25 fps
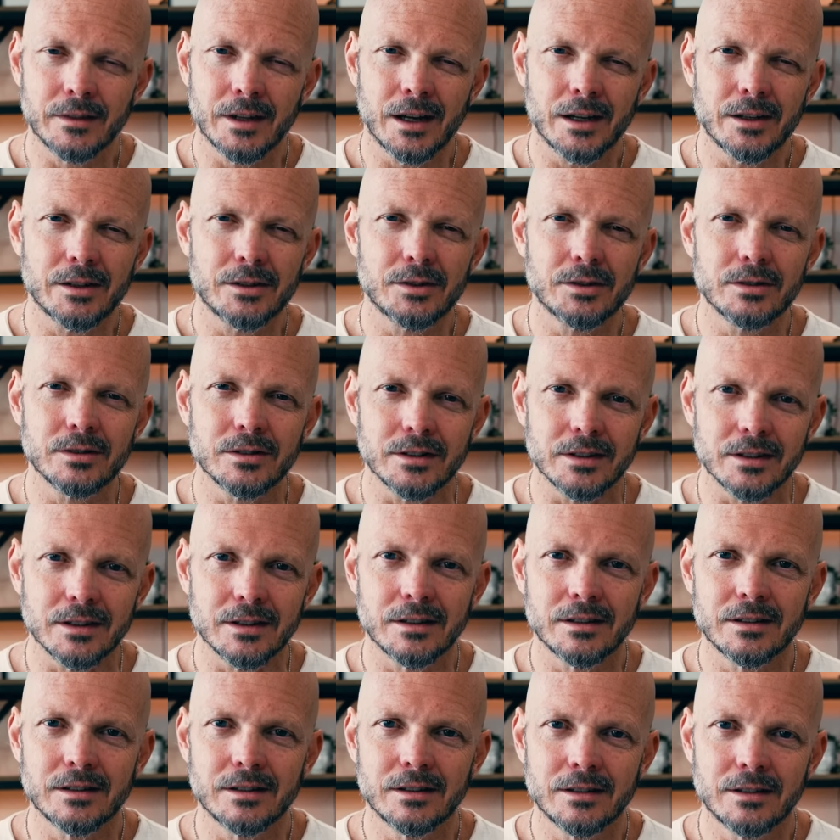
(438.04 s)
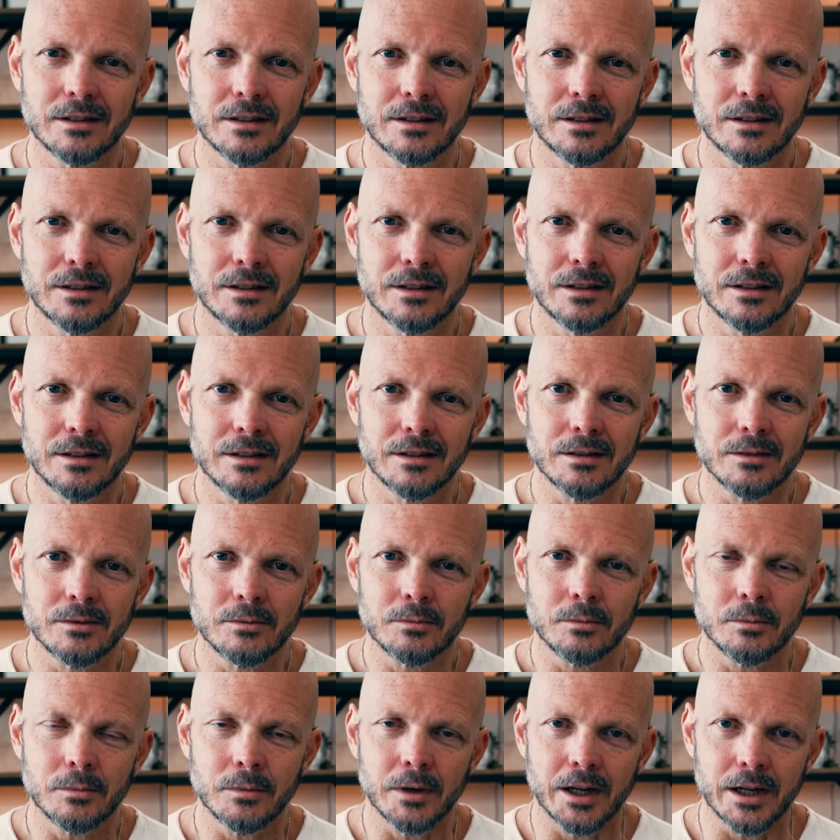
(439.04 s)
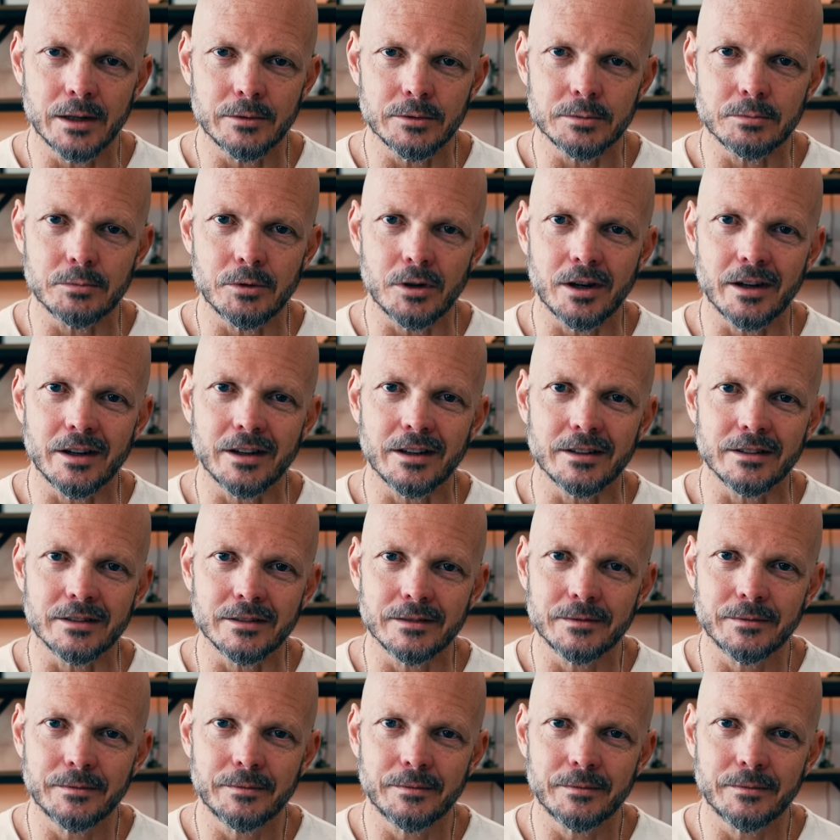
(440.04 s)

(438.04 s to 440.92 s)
How you doing? My name's Brian.